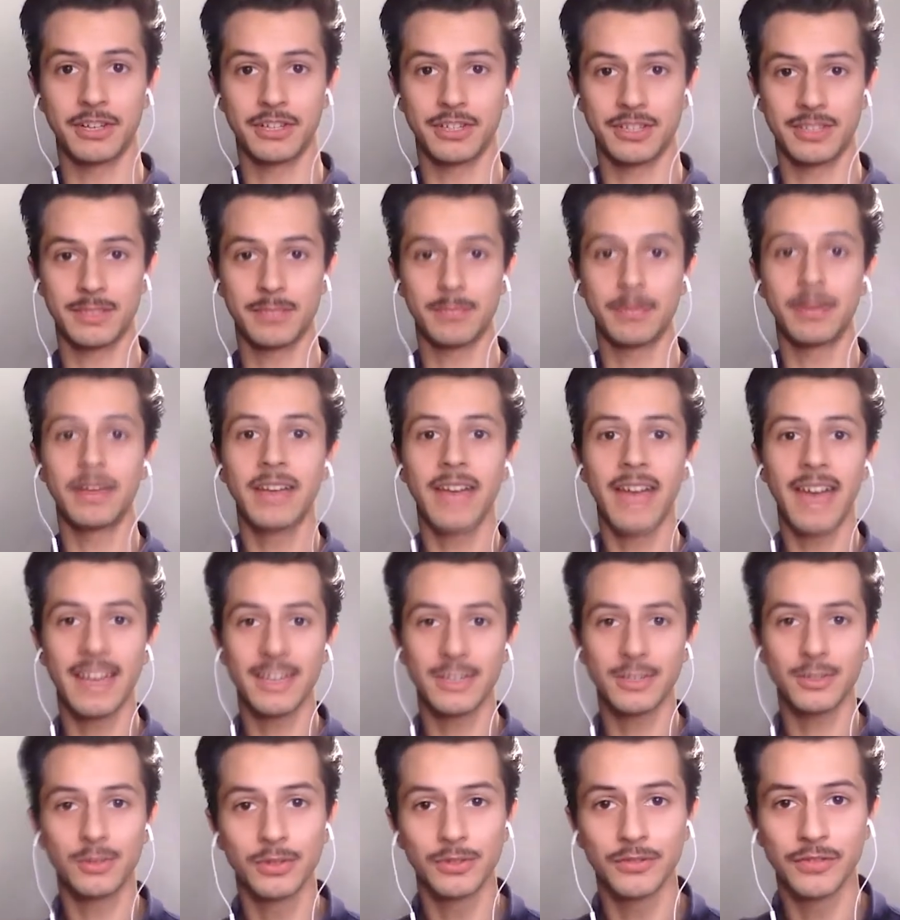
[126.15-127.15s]
That's big ass
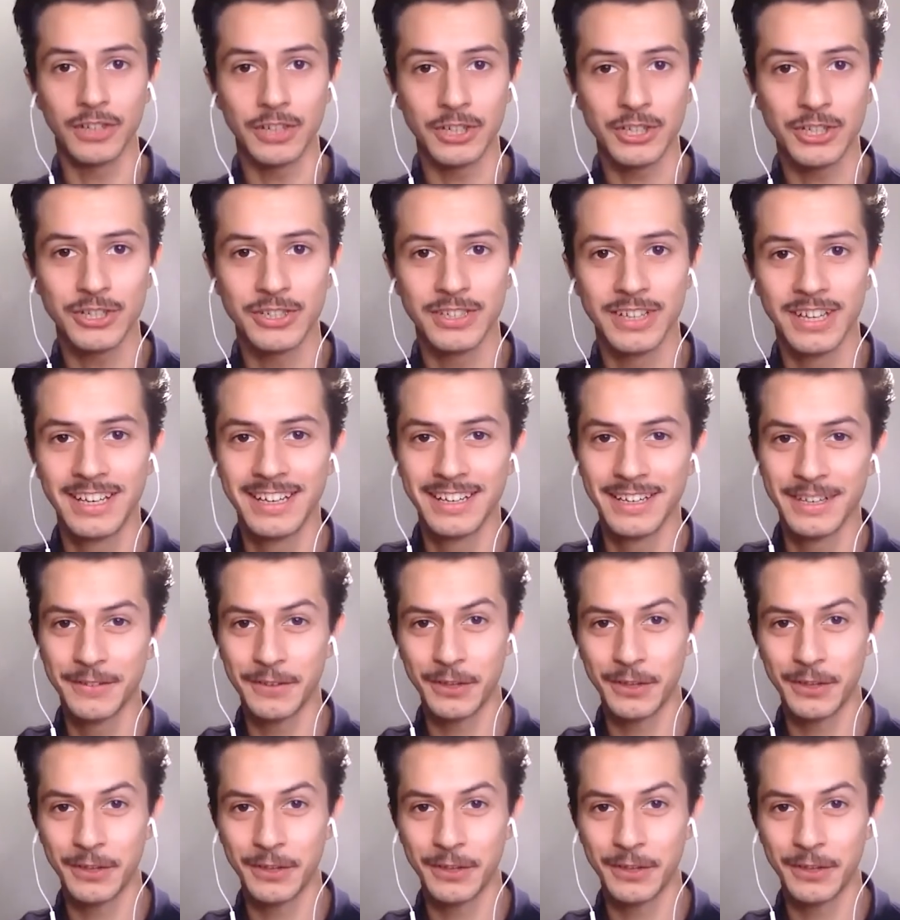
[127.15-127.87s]
goldfish, if